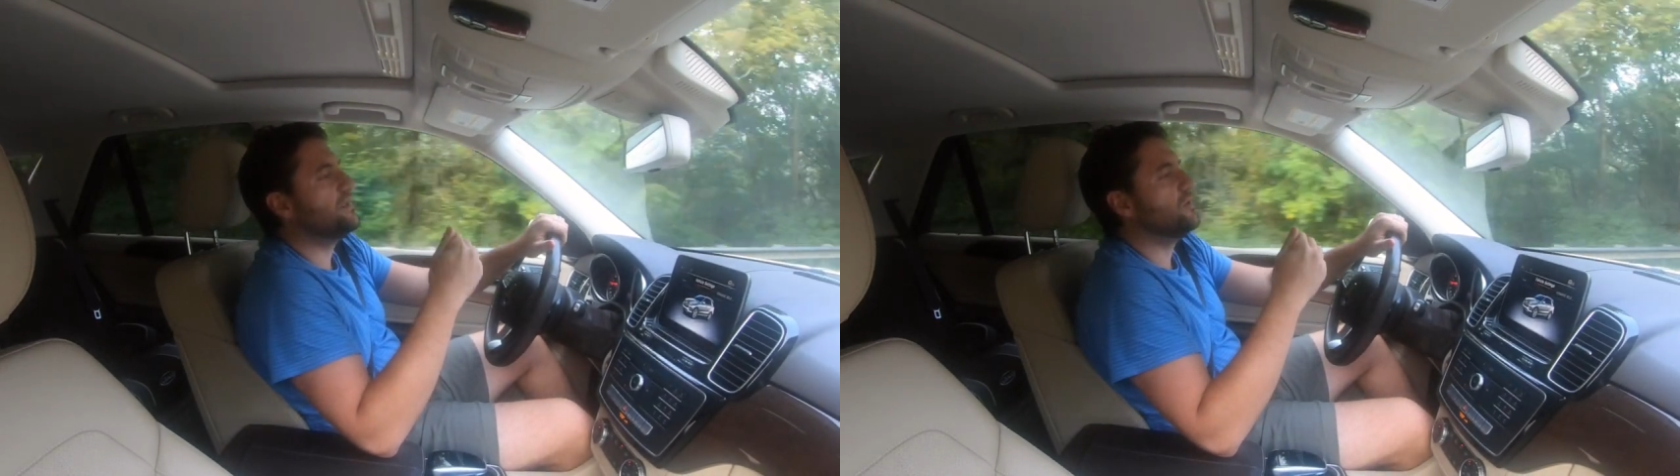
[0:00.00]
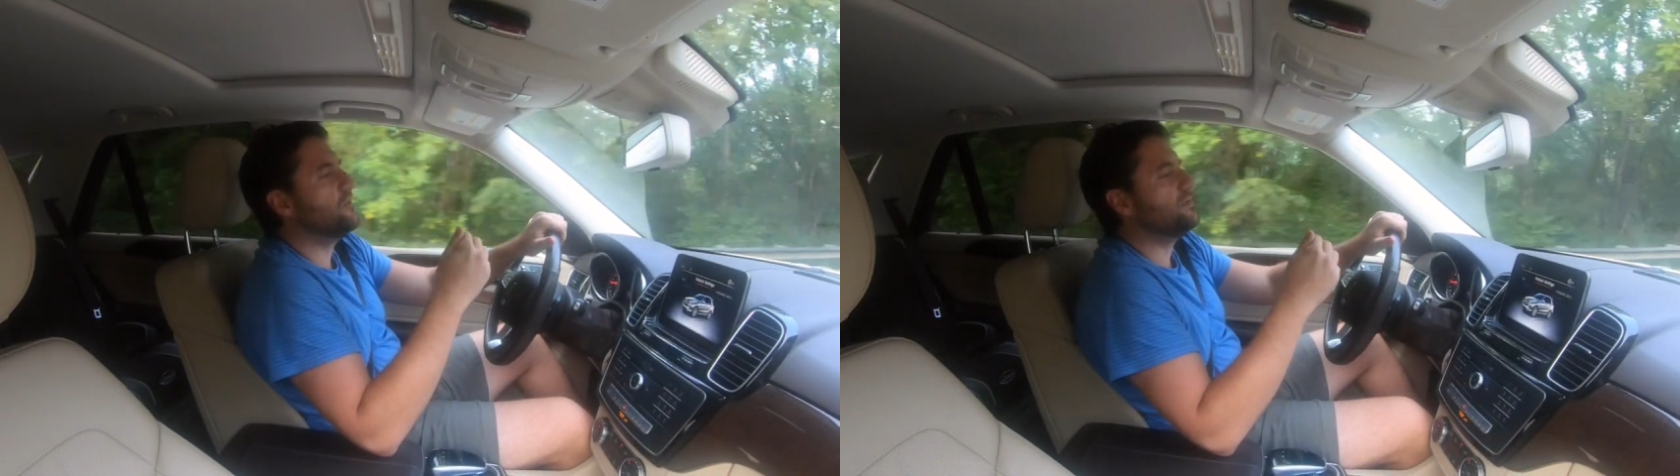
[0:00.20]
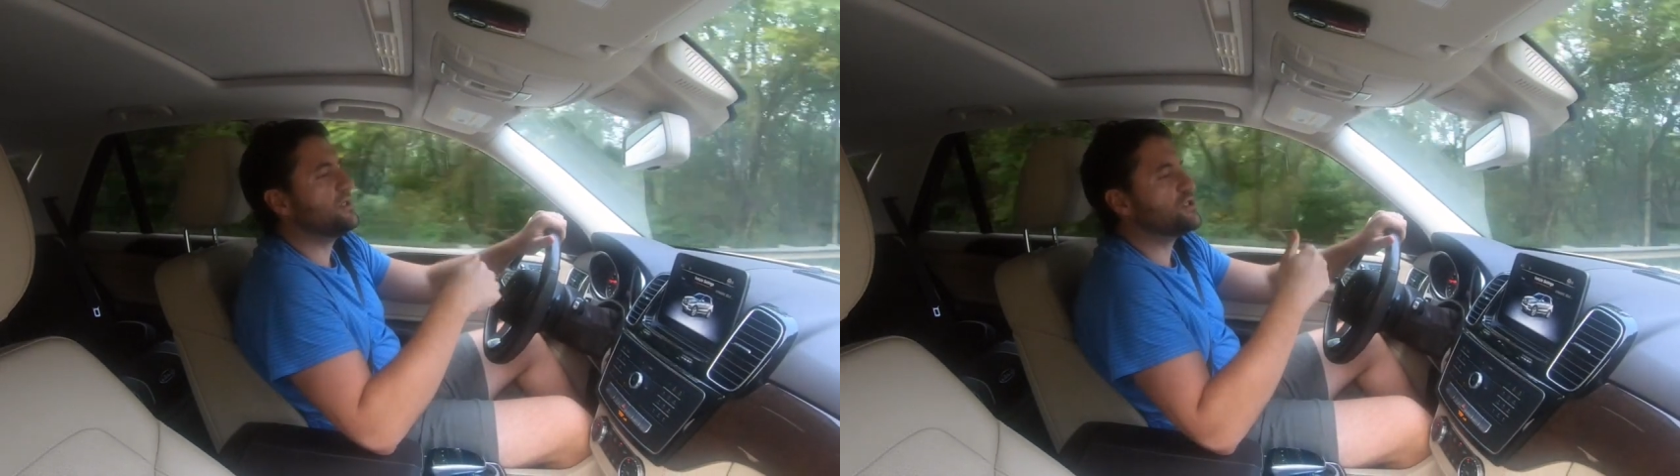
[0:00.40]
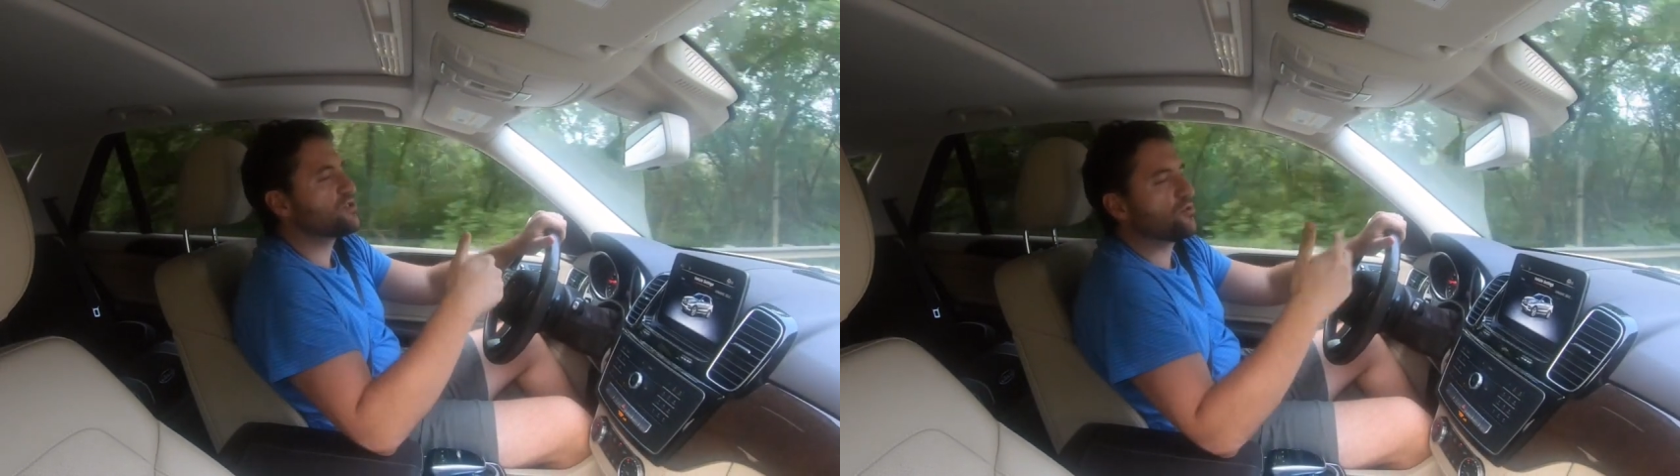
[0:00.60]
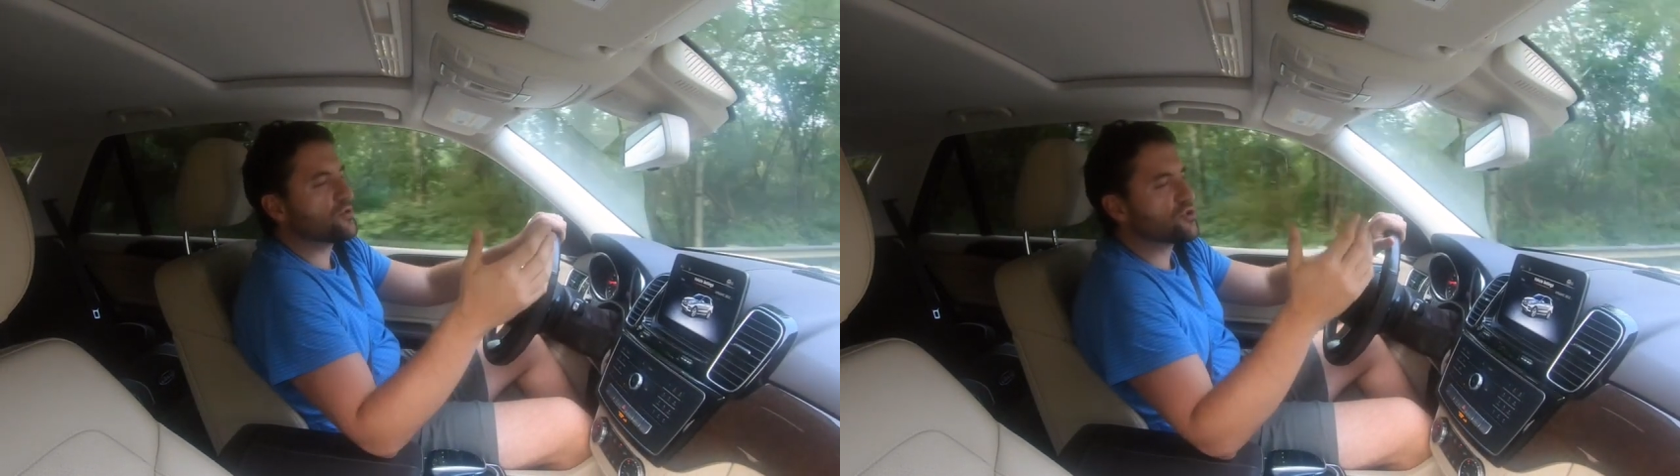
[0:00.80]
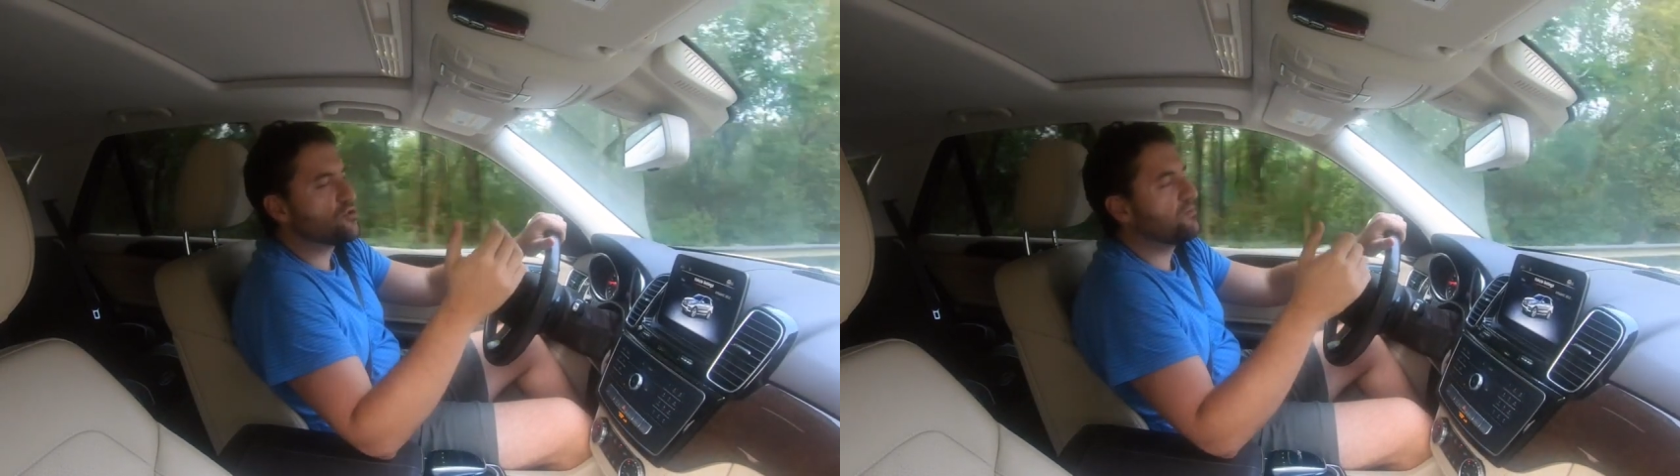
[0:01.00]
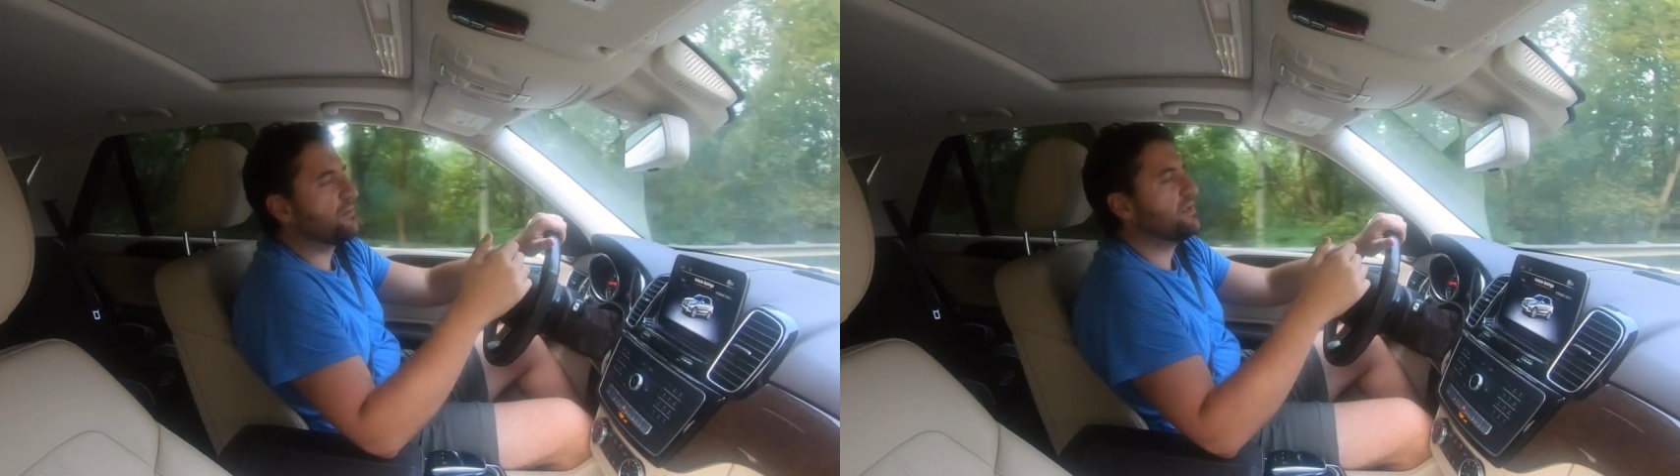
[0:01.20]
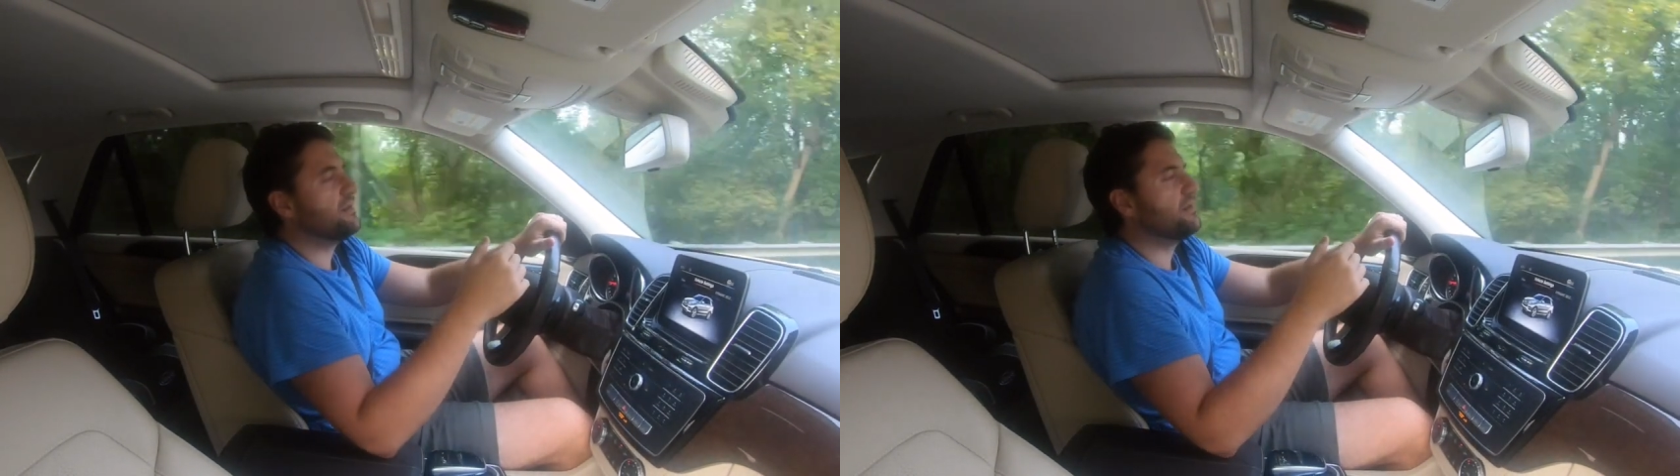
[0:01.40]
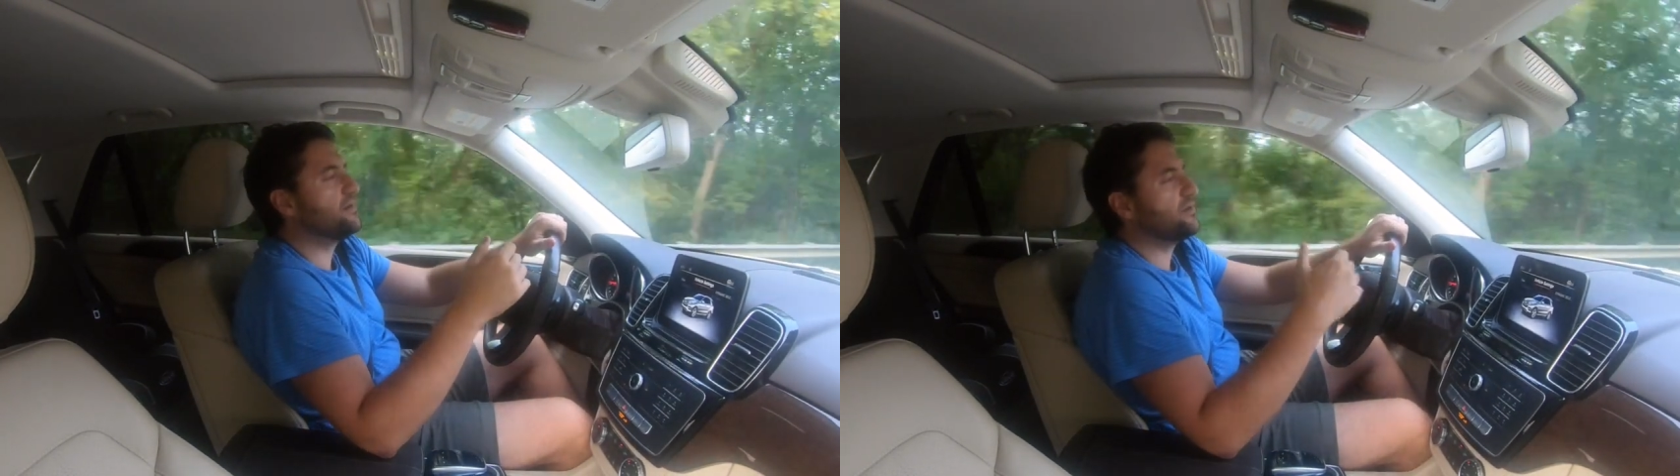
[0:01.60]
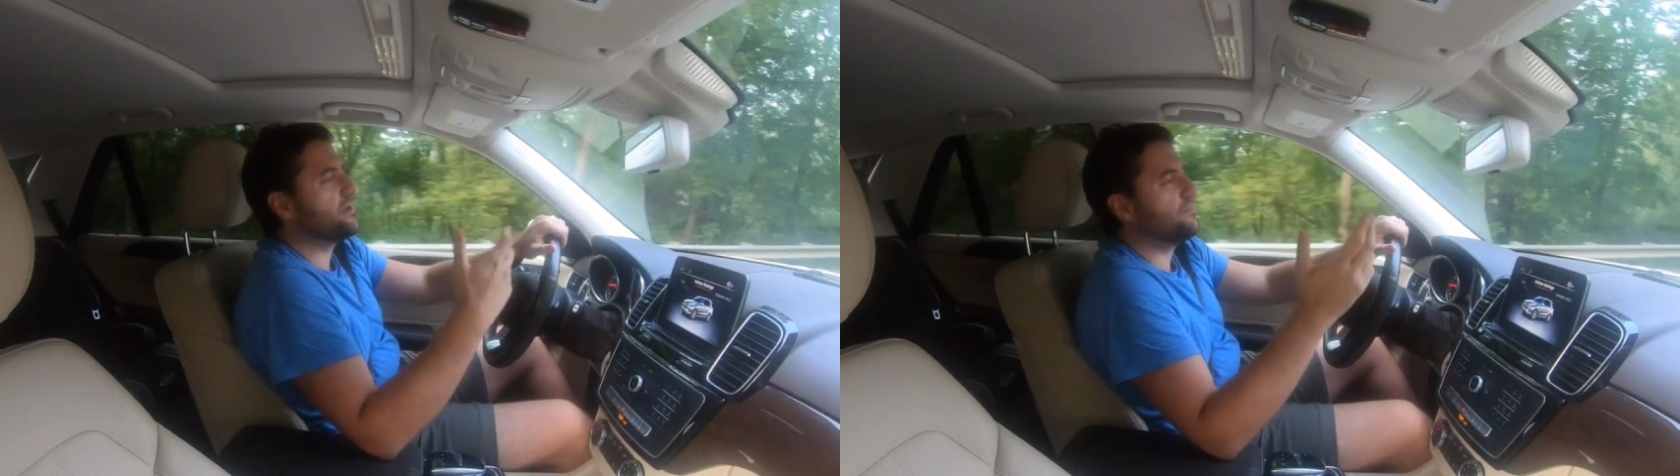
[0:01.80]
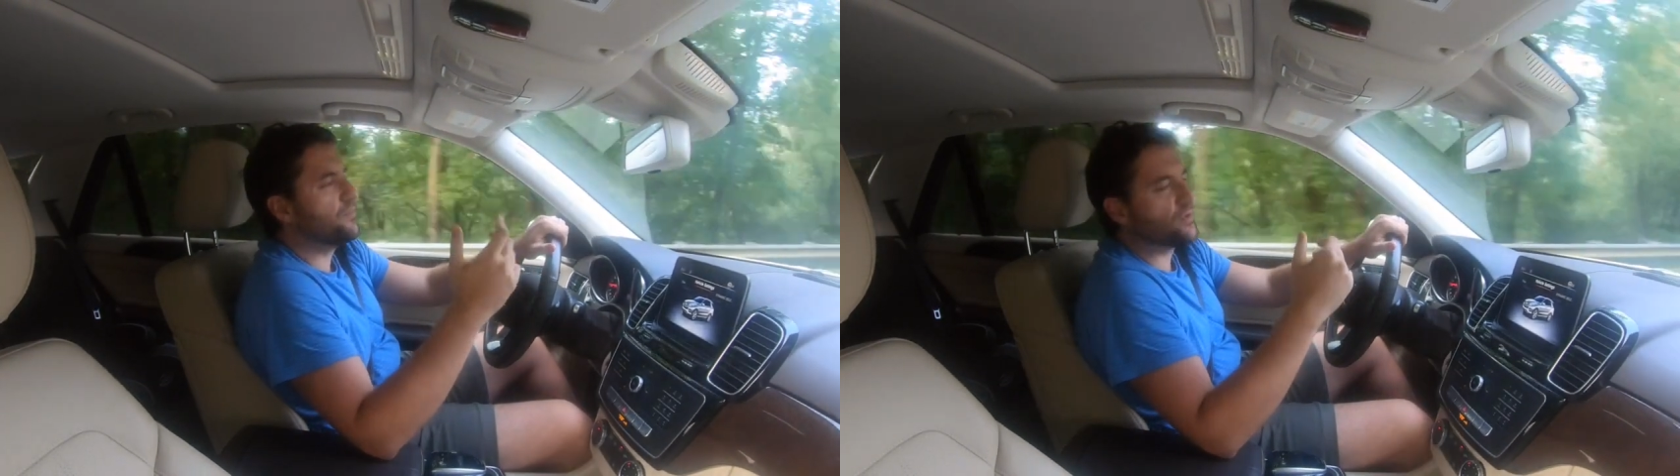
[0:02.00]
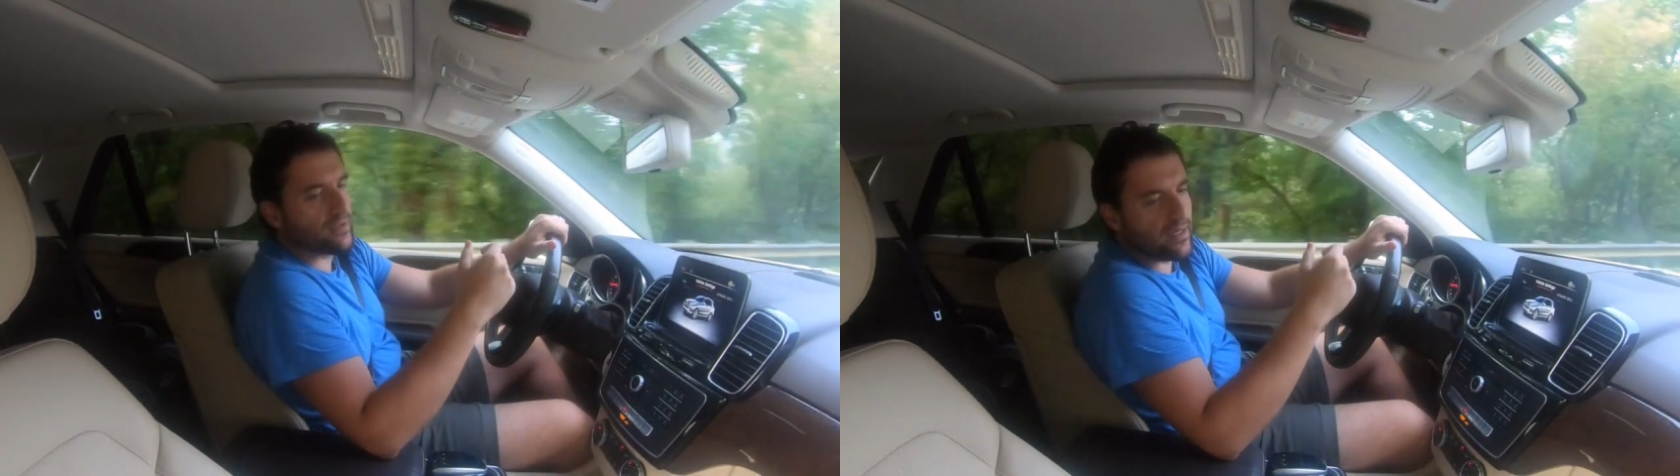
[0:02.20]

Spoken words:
you know, they just sort of soup up the interior and put